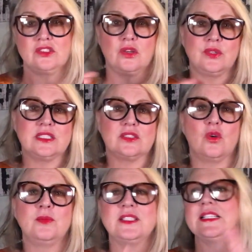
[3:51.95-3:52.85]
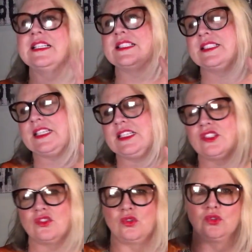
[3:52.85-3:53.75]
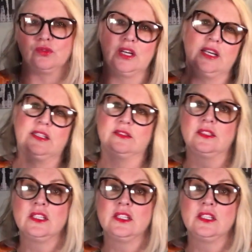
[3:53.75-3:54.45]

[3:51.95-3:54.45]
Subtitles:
So it's almost like a seesaw, right?